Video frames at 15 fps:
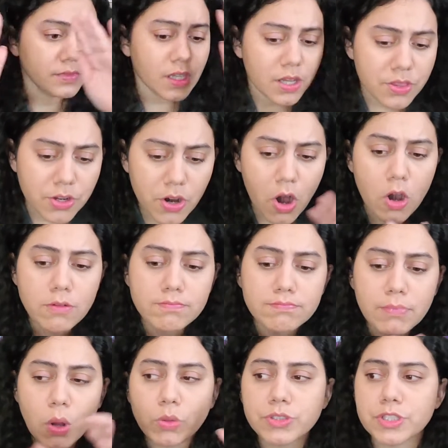There are
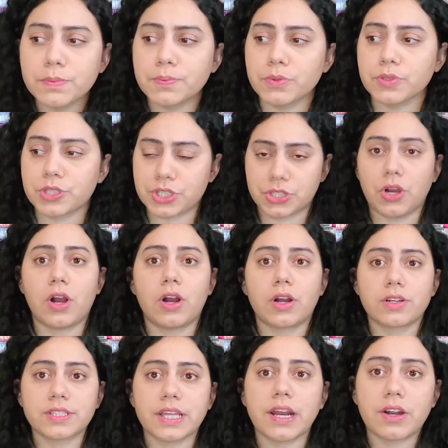multiple
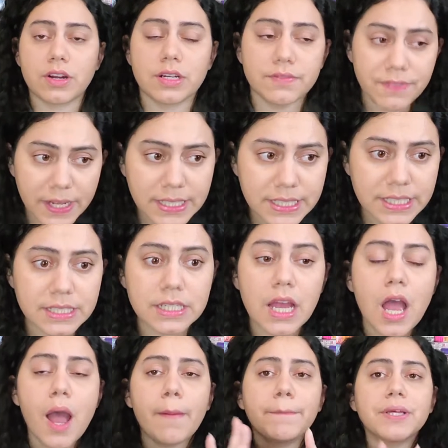stars that are infected,
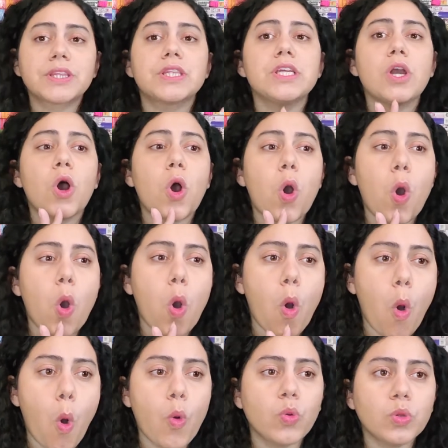but the
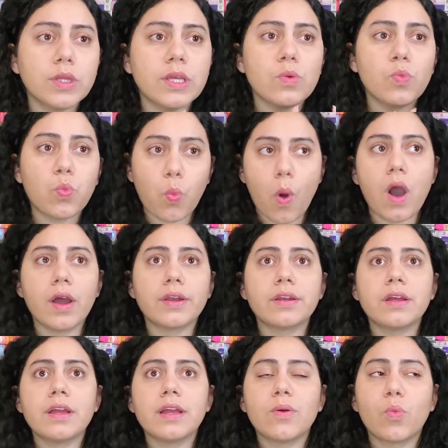only
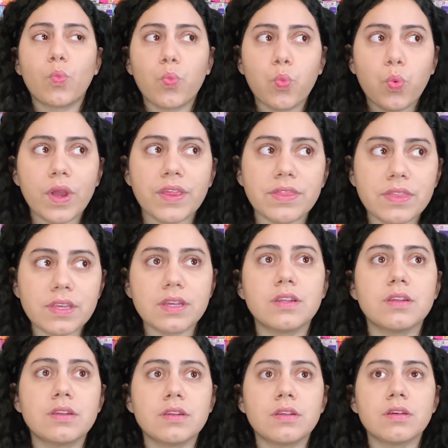one
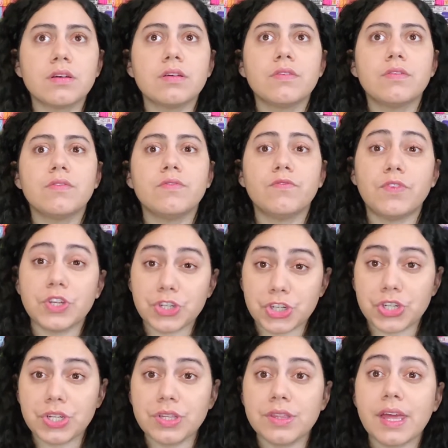within
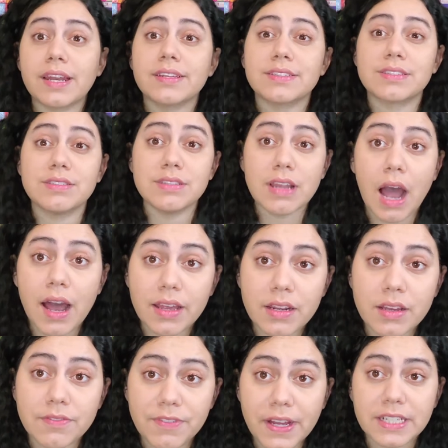vision that is not
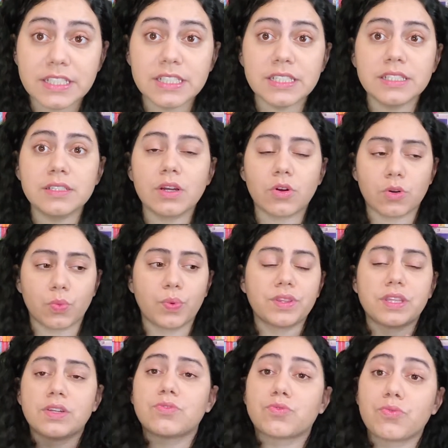affected or
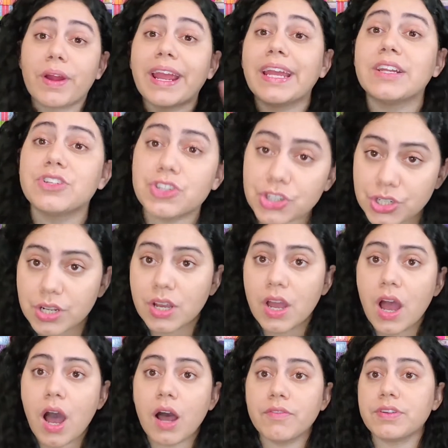within range
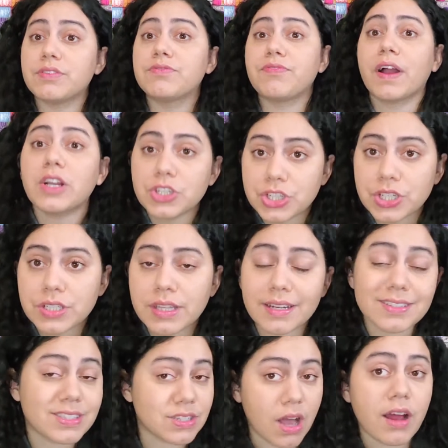of infection that
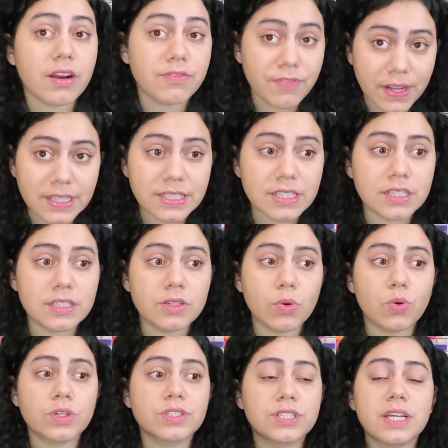is not affected
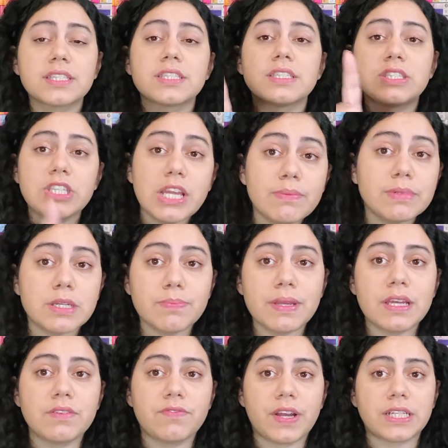or doesn't seem to be
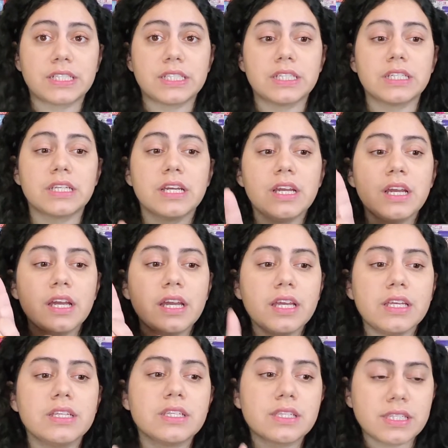infected
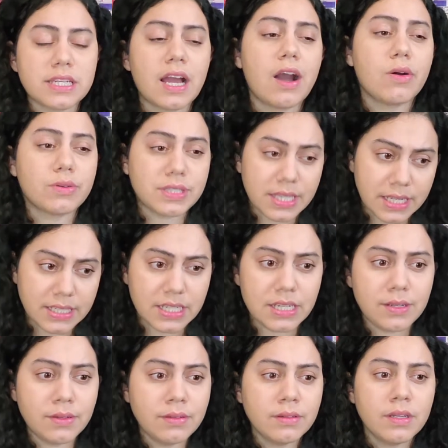is Tau
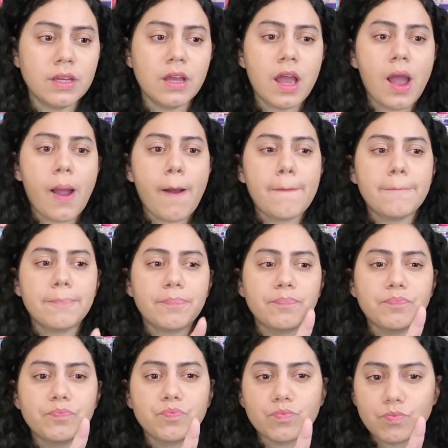Ceti.
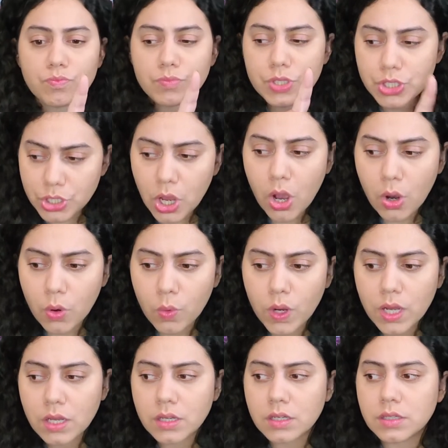
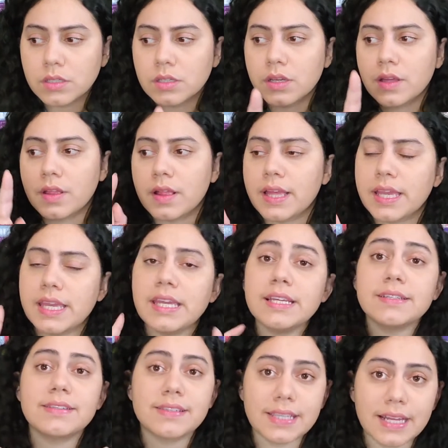So he
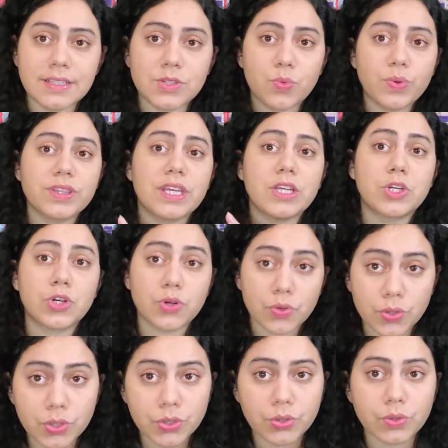is sent with a
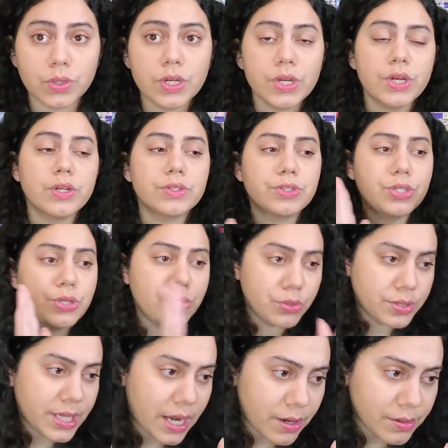crew to
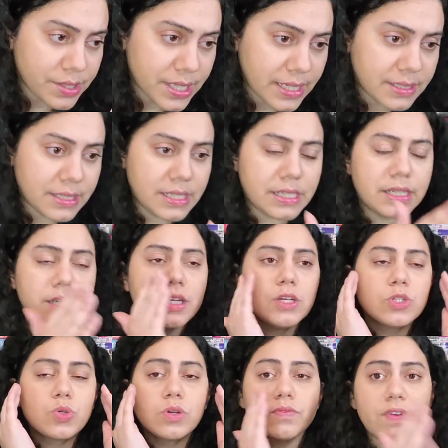Tau Ceti
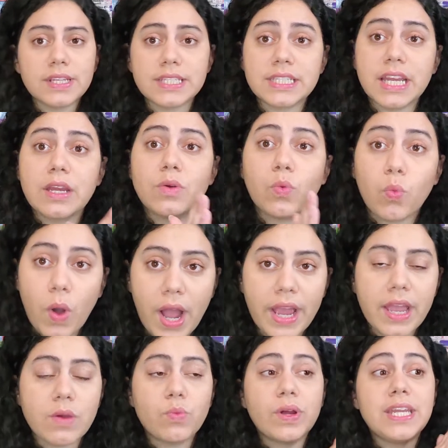to investigate why.
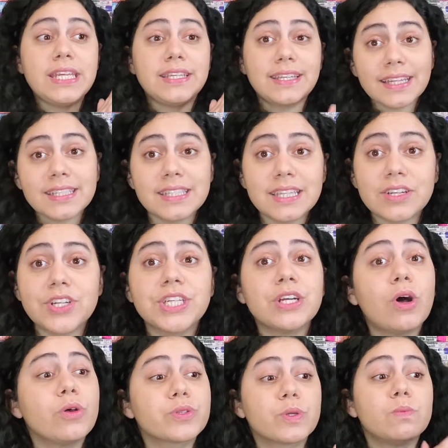And when he gets there, he
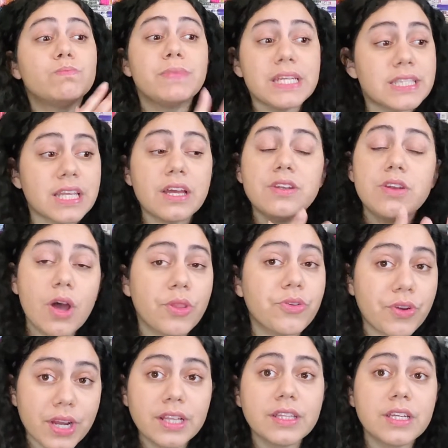also meets
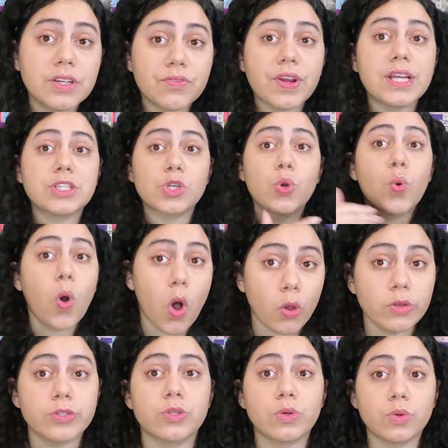another alien race who
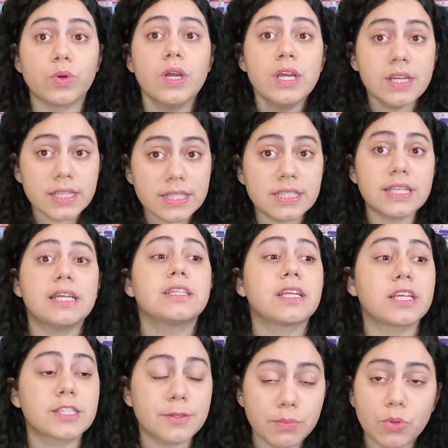also sent
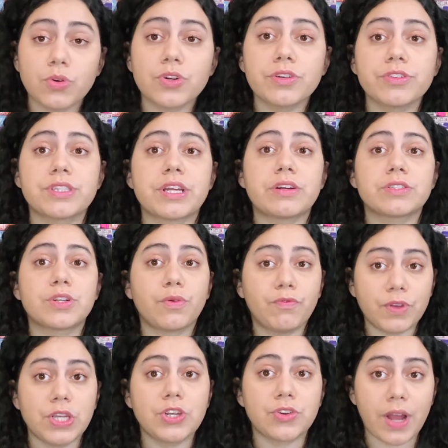explorers there to
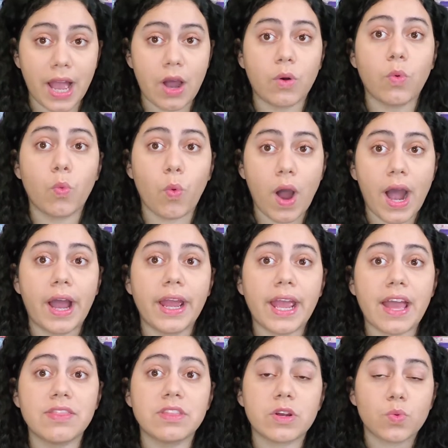figure out why,
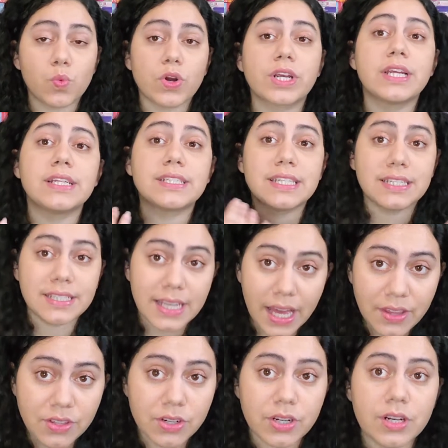and they're working
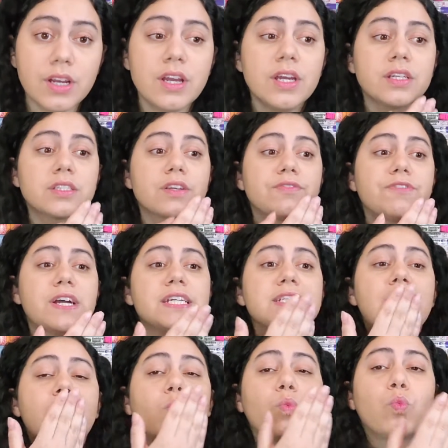together to find
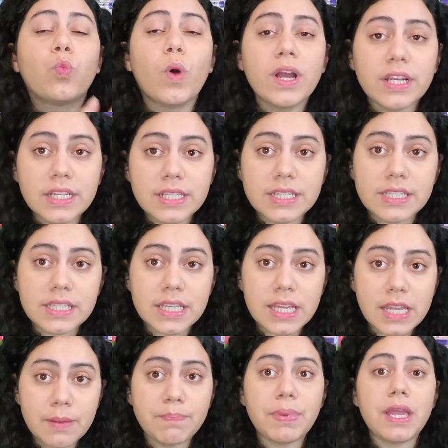out what is
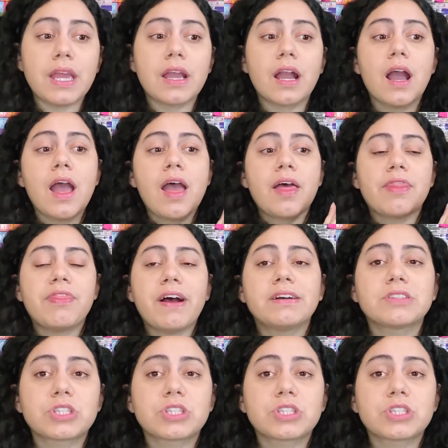keeping that